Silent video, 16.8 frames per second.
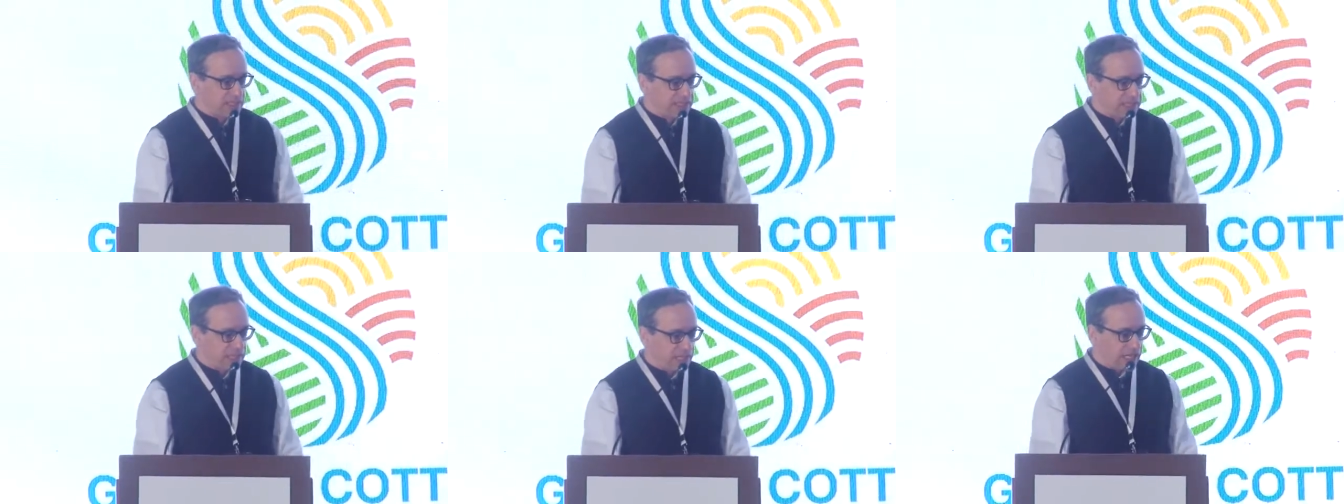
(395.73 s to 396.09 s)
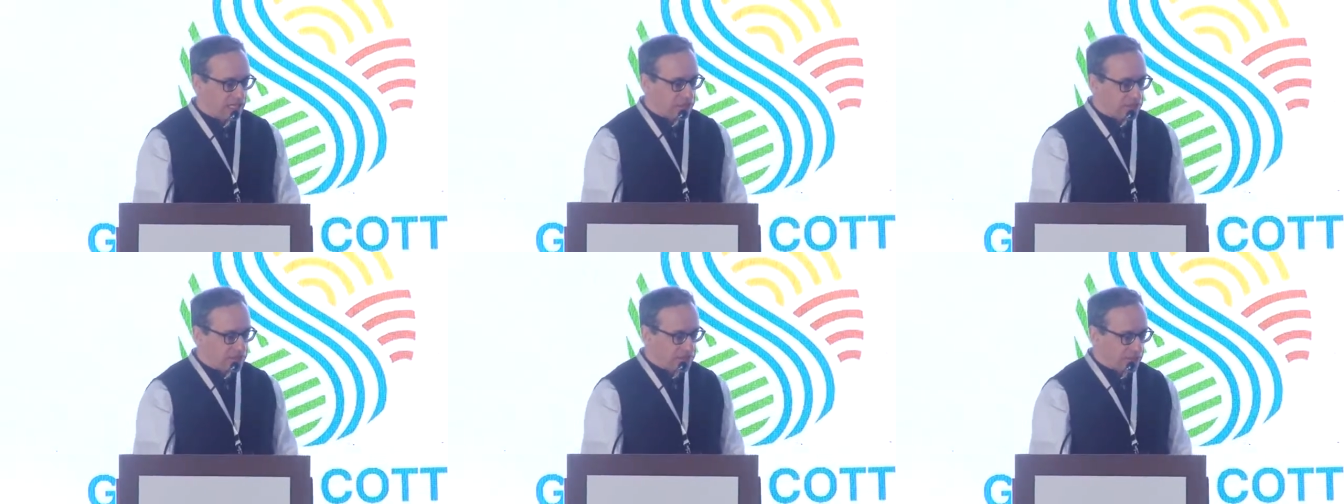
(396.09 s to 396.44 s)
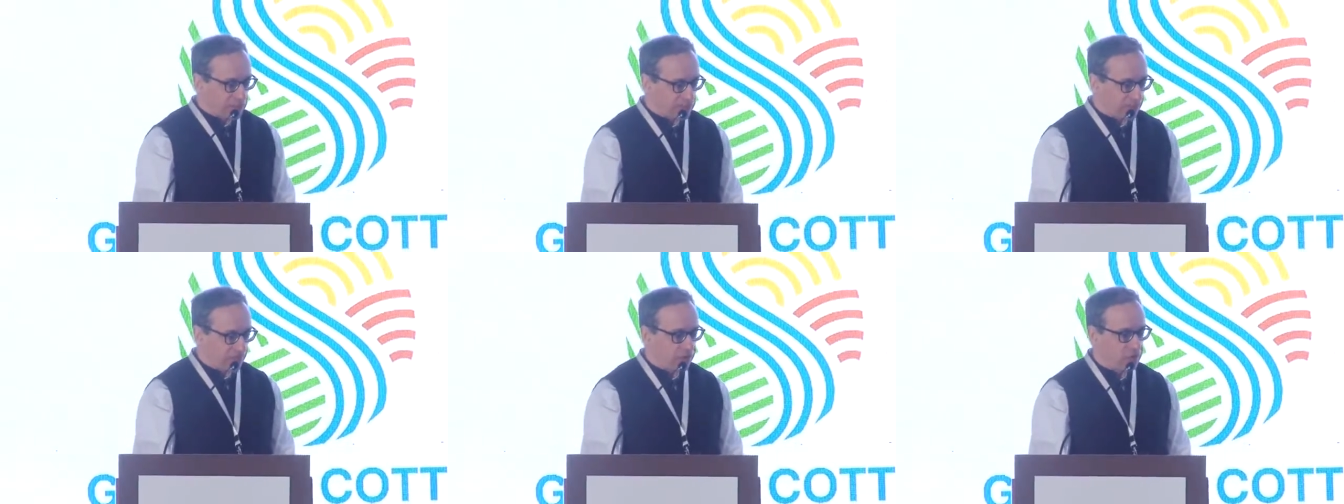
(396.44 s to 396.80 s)
the largest
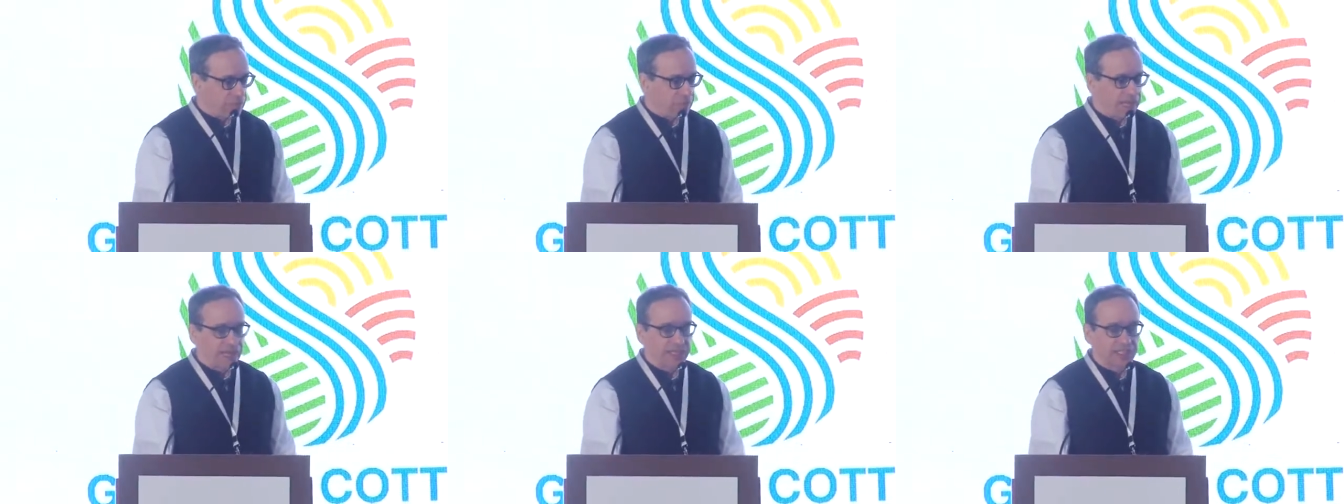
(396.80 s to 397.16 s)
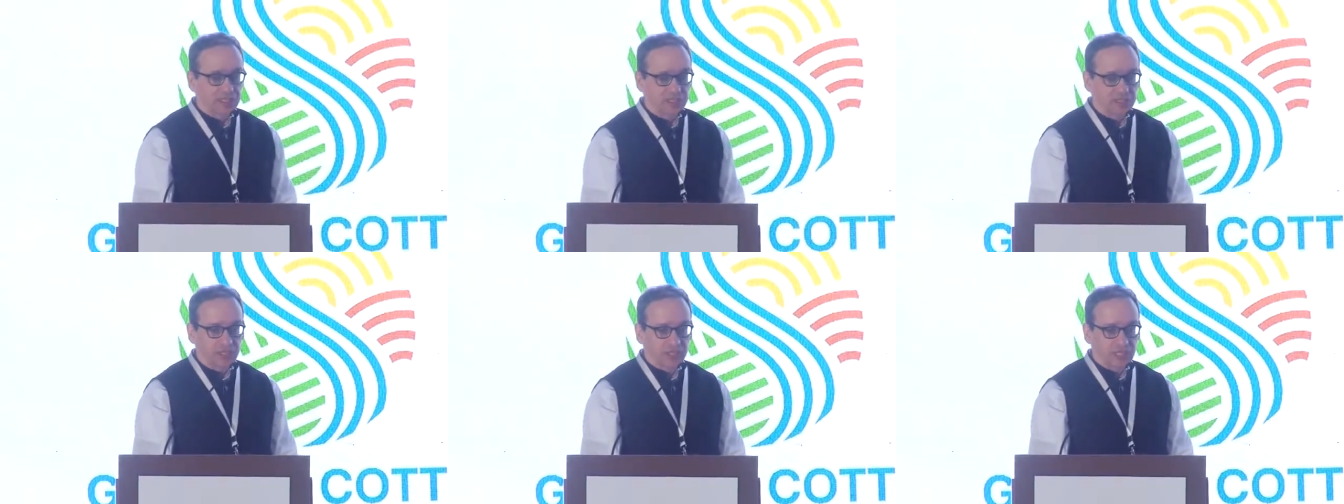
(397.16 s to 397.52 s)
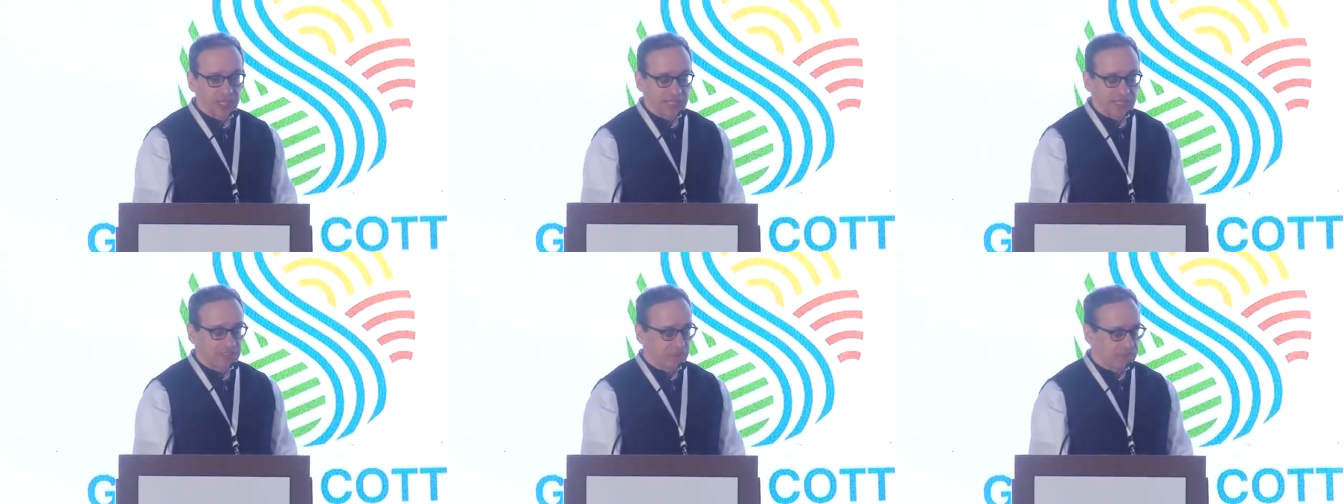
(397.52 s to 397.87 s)
apparel market,
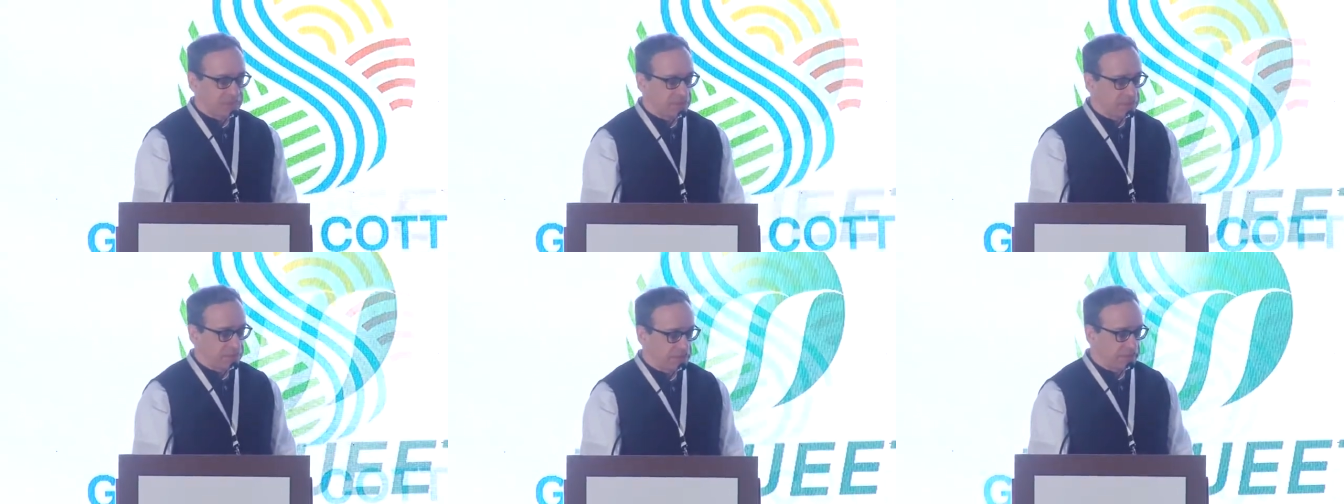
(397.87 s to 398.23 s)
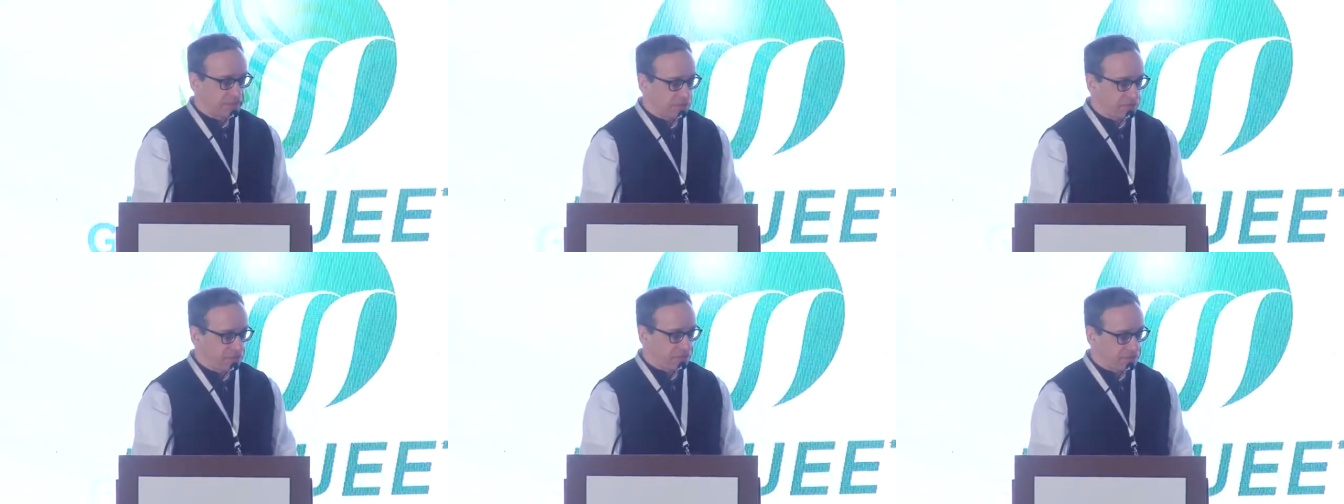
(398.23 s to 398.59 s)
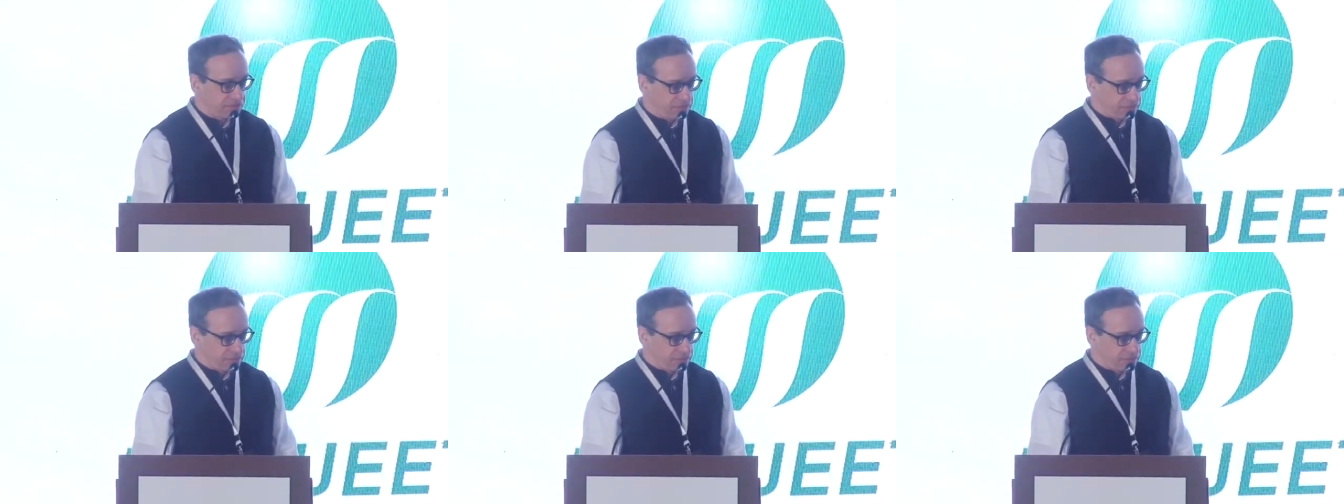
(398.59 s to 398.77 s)
as we speak of